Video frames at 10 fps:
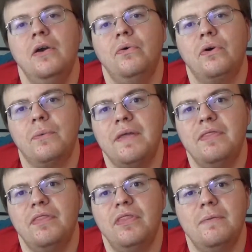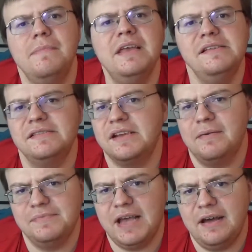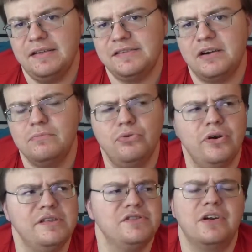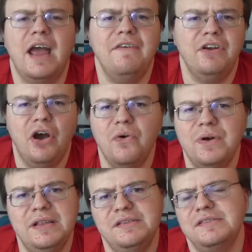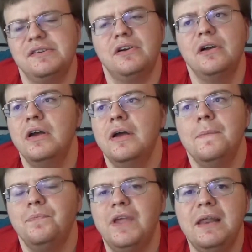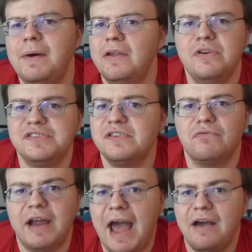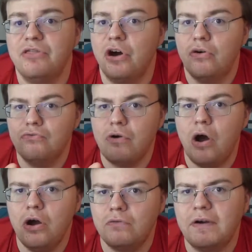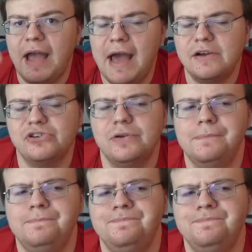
or when The Miz comes out at certain points, or Kevin Owens, or anybody who gets the wrong reaction.